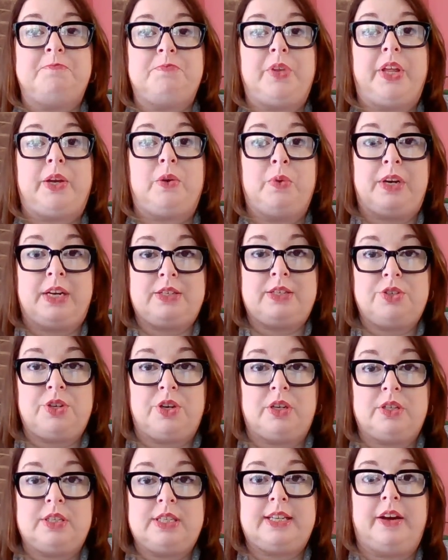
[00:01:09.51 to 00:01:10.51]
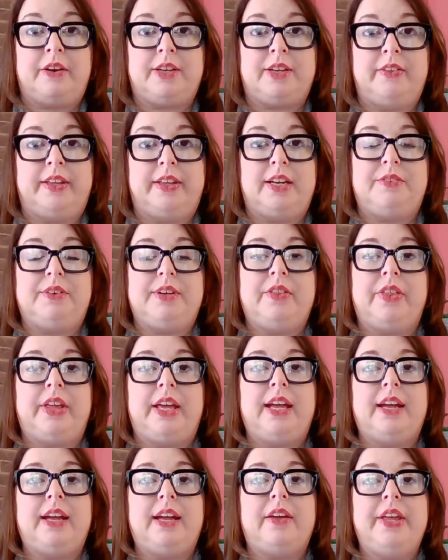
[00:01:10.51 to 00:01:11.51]
like when I start to calculate
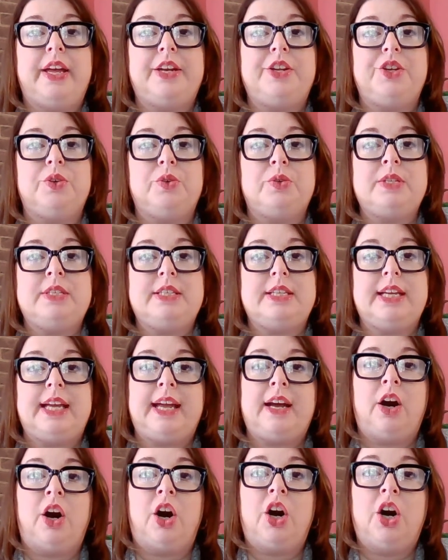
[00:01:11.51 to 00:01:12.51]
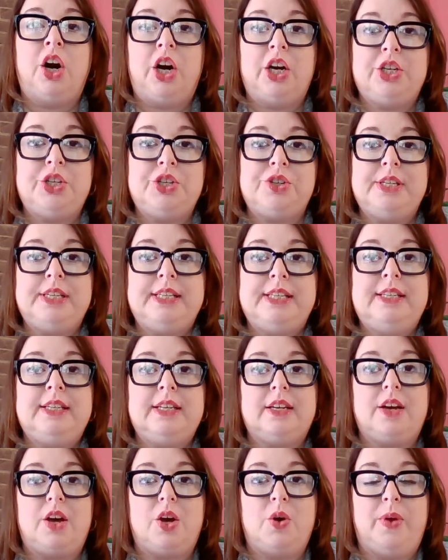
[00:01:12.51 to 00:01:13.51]
everything, then you'll see
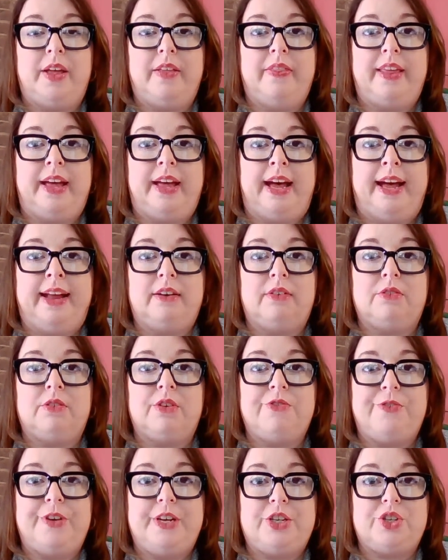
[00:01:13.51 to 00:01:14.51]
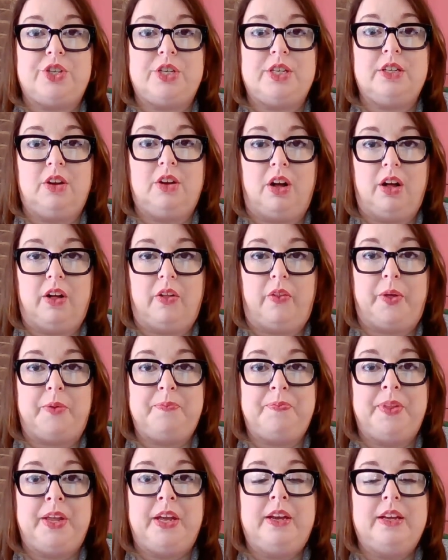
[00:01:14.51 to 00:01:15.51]
100 go in that revision
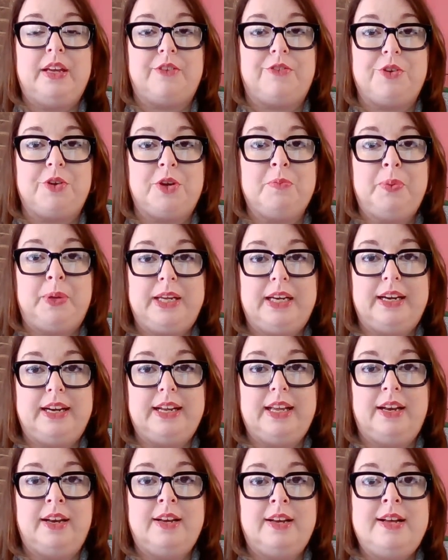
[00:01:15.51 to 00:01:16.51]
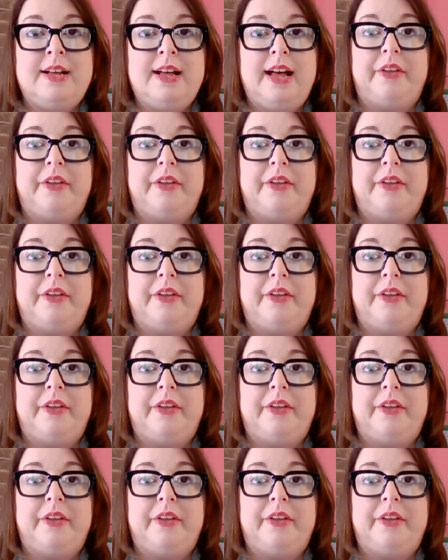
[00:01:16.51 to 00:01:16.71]
column if you completed it,